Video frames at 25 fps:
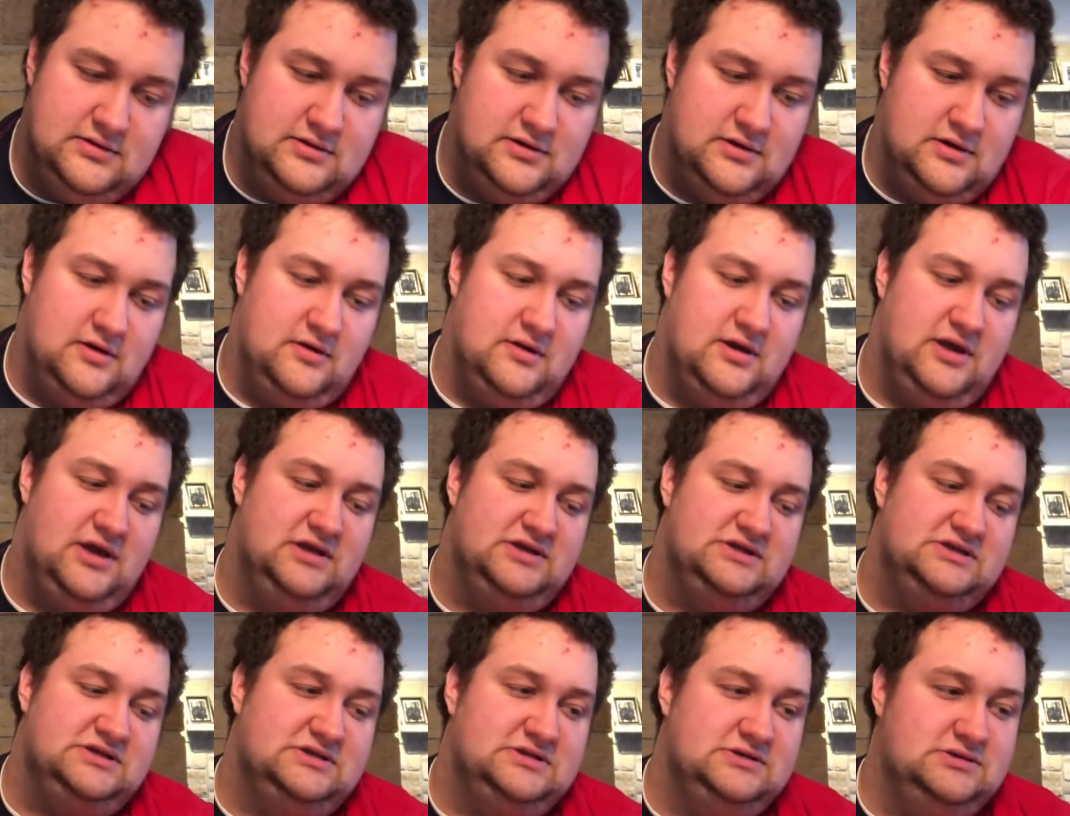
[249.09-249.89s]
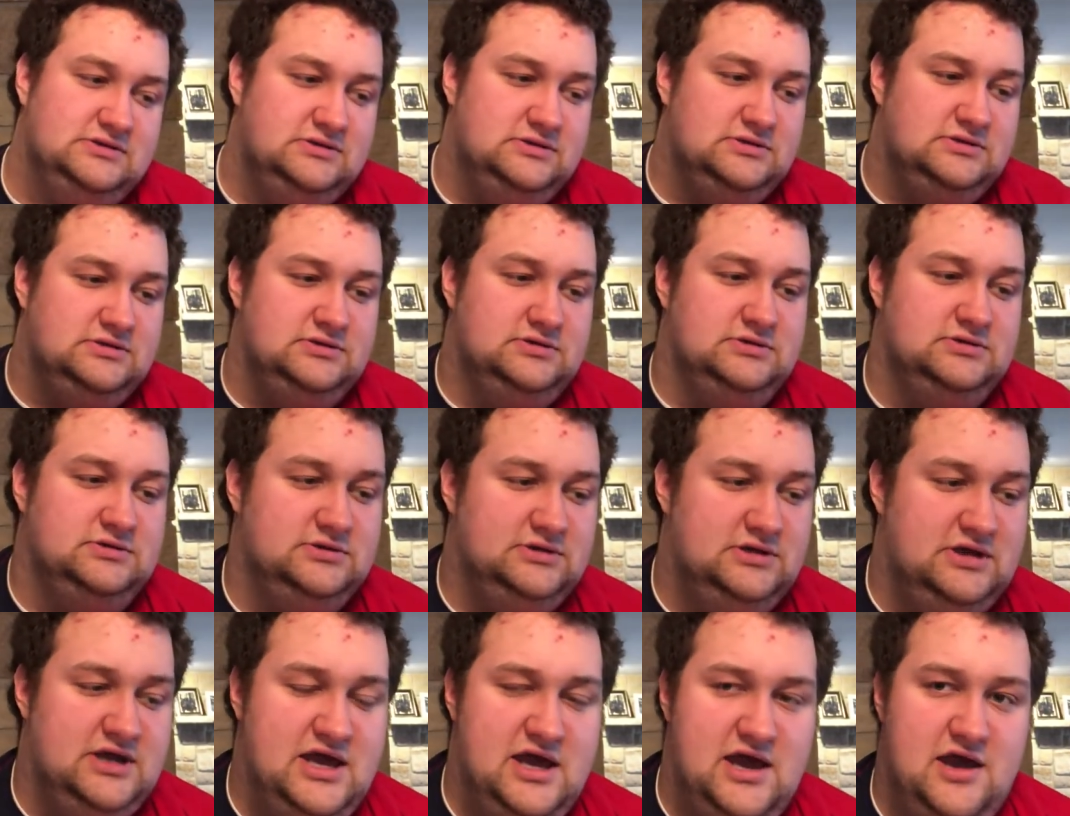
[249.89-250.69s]
All right,
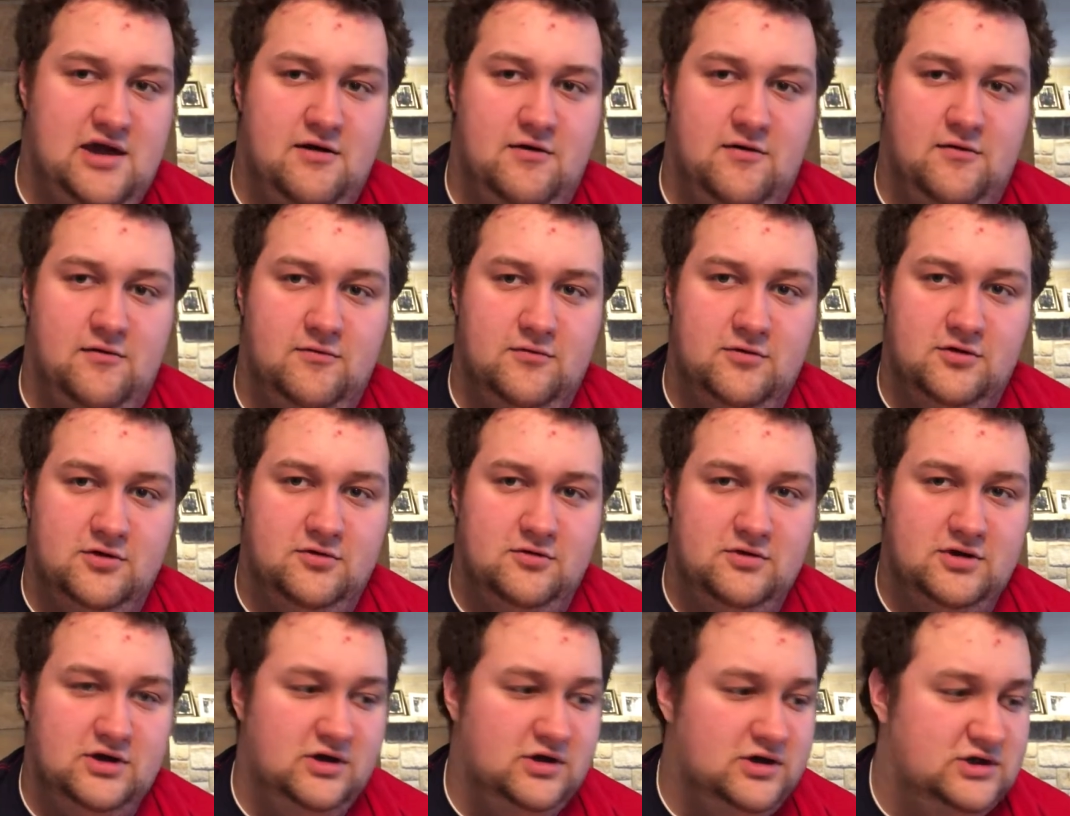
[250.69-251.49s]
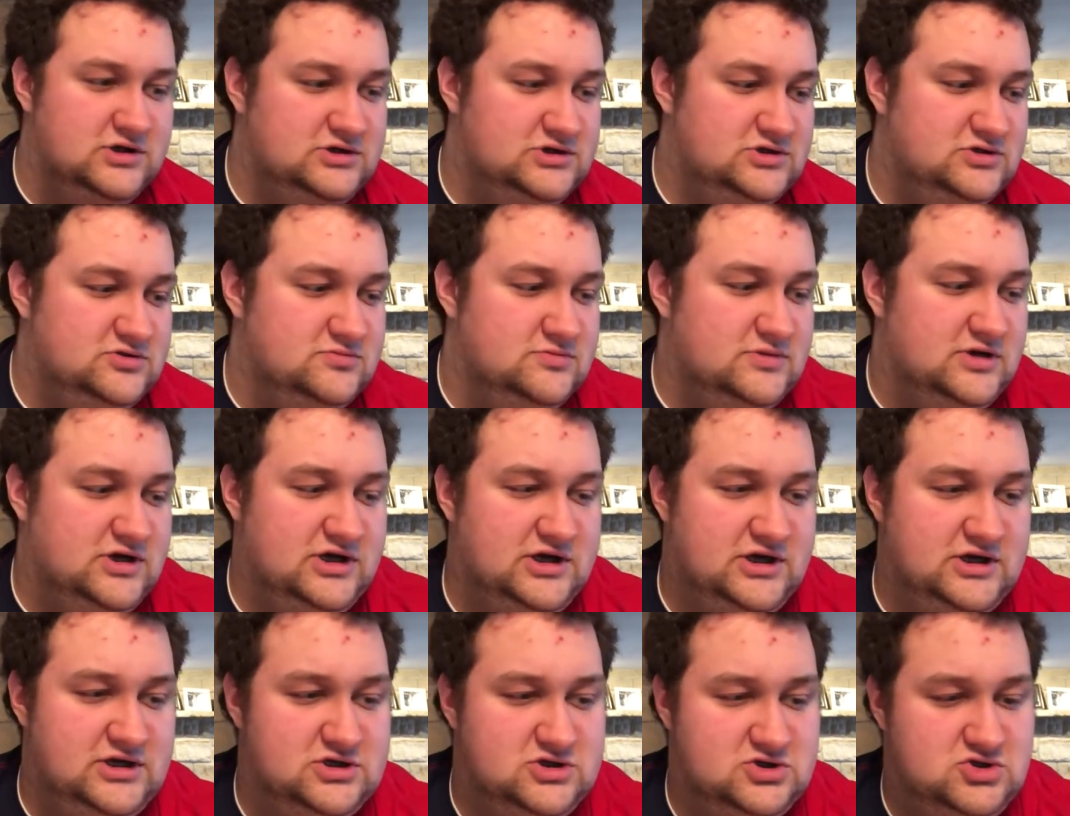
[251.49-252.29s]
now we're going on to
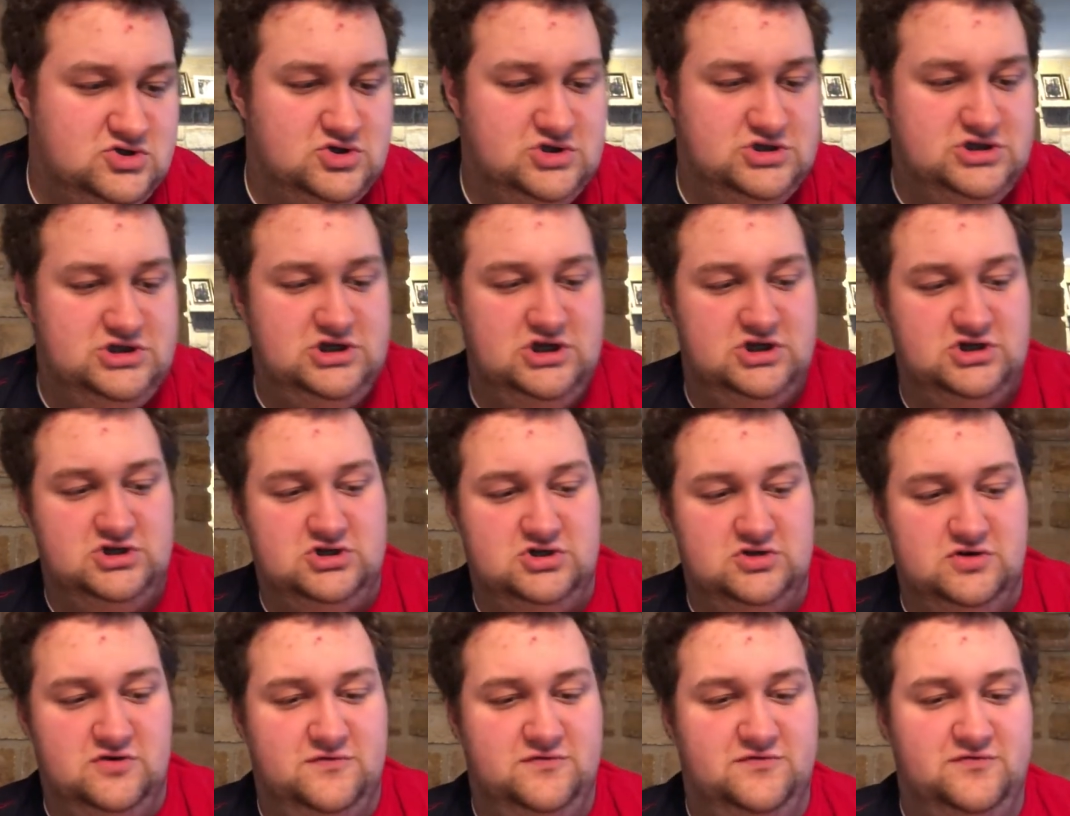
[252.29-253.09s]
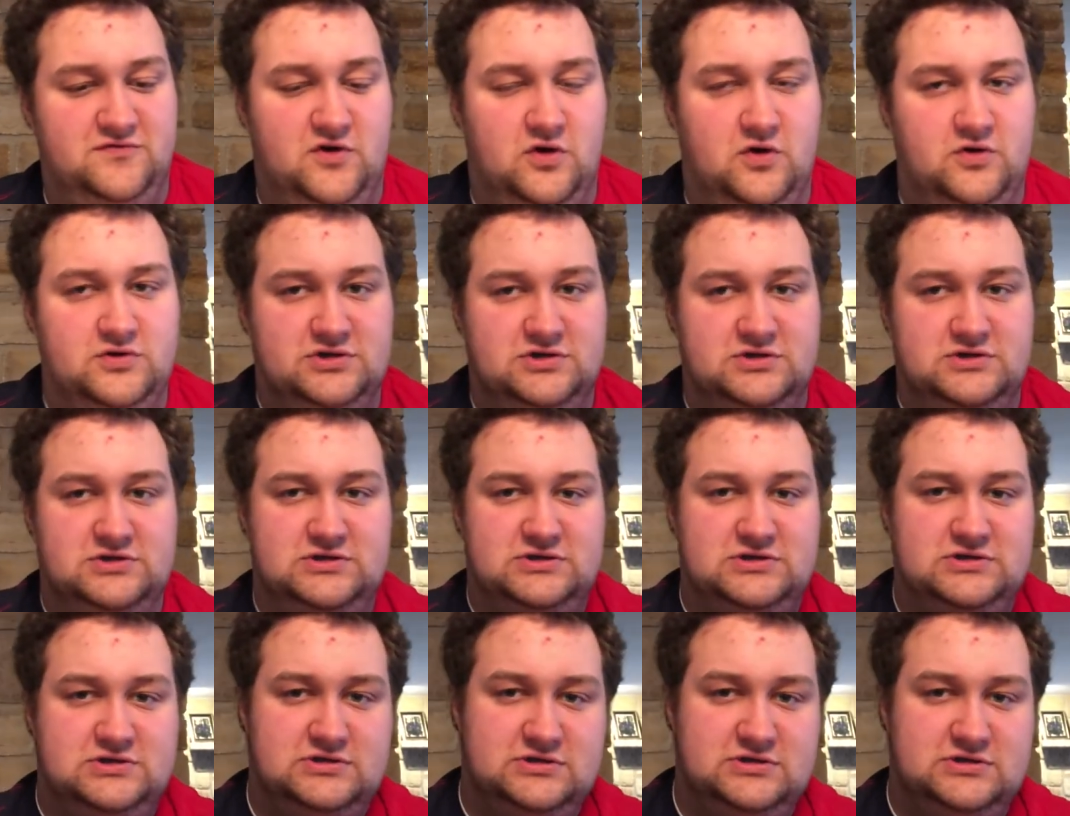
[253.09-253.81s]
my traditional folders.